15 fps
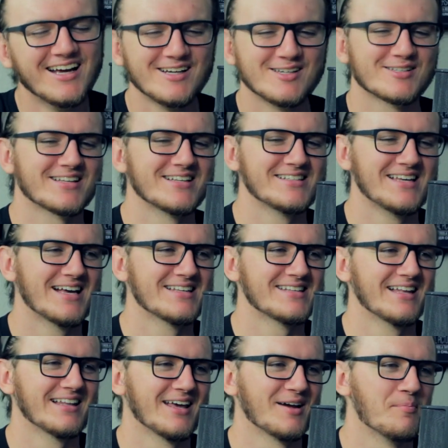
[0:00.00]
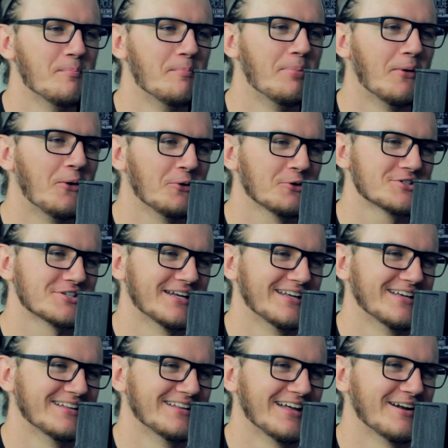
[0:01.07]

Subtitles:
just because he has that, like, bulge in it.